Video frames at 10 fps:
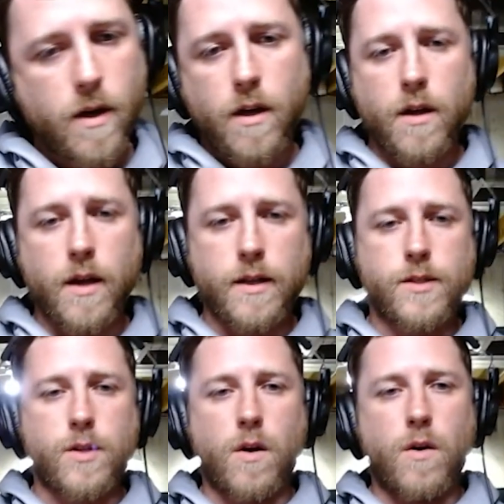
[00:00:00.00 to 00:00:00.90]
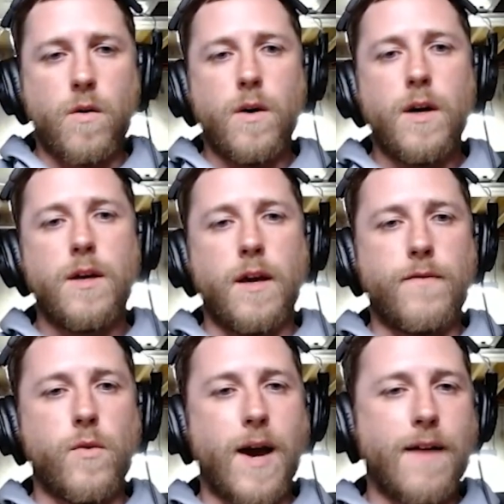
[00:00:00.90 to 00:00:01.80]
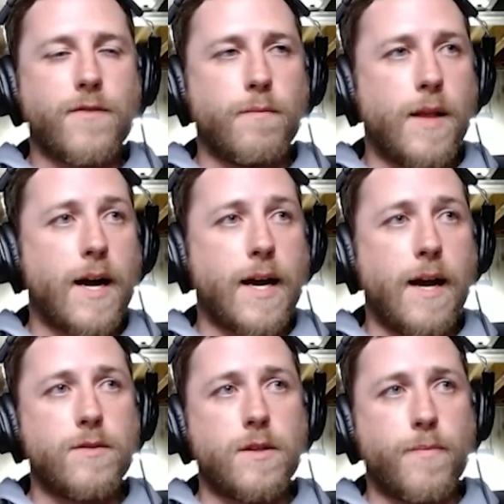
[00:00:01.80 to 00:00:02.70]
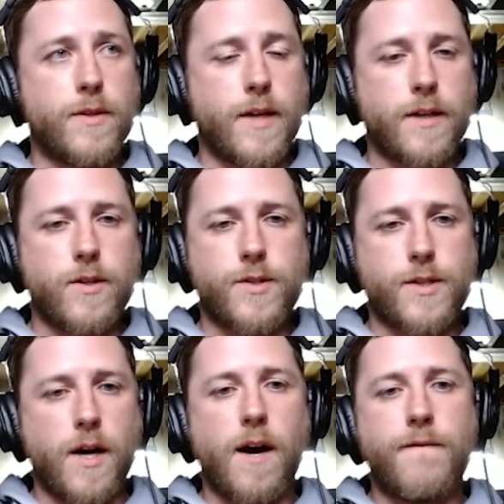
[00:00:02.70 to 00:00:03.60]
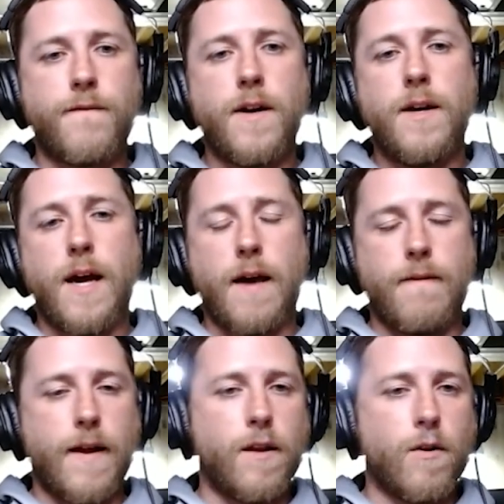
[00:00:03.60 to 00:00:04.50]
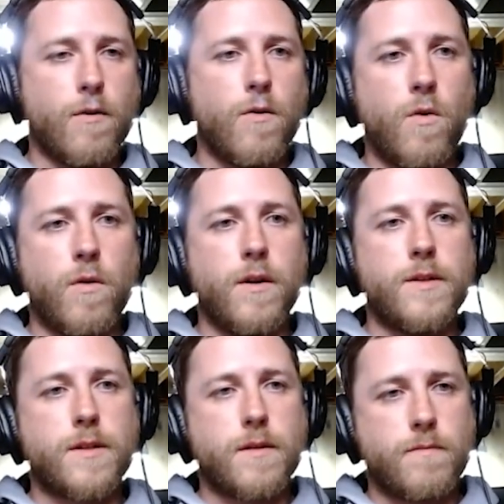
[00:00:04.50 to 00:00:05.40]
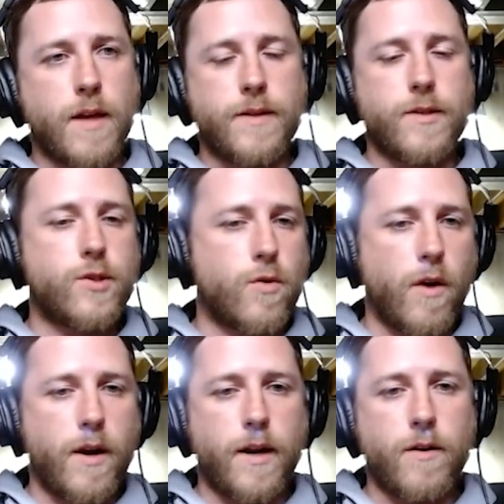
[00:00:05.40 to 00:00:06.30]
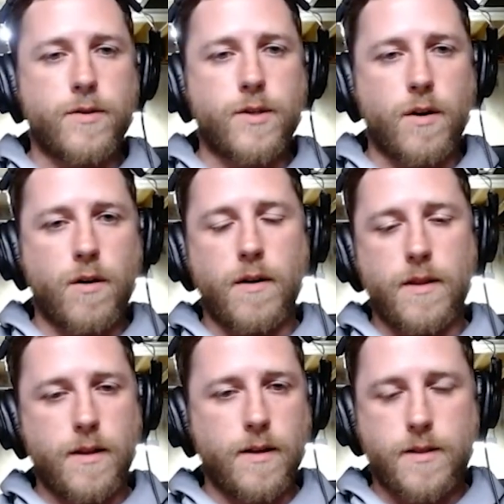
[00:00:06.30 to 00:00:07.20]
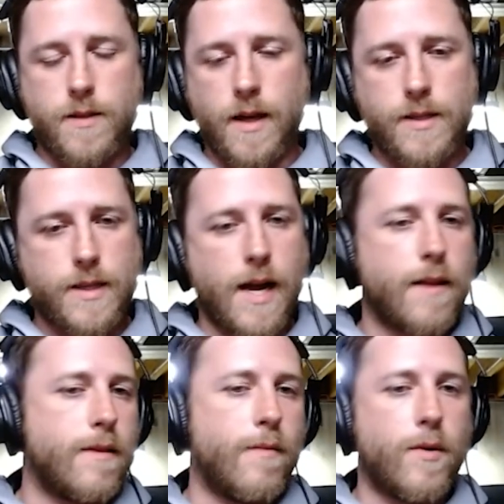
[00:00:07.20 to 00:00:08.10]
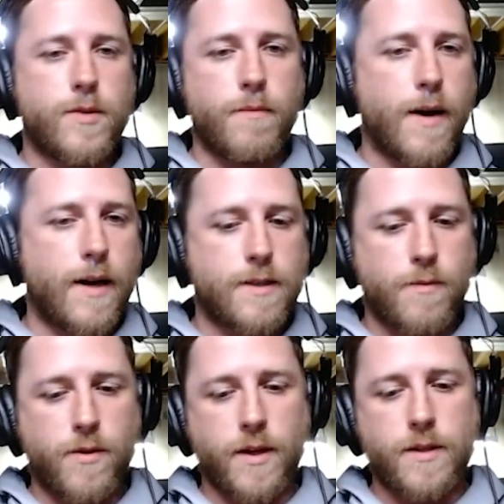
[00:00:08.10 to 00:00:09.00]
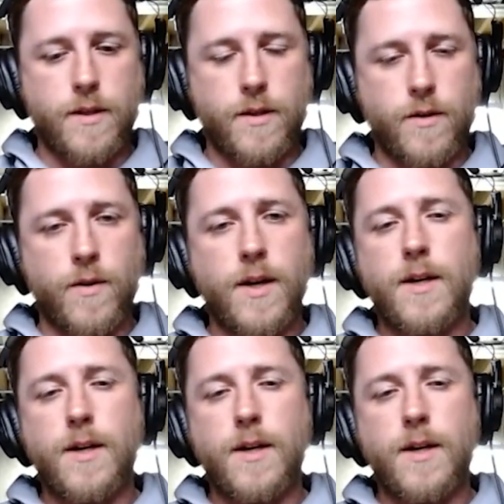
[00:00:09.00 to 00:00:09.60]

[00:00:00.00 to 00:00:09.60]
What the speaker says: And so if you have to block out to protect your stuff and then your auras get destroyed on your turn, it's not the most impossible thing to do.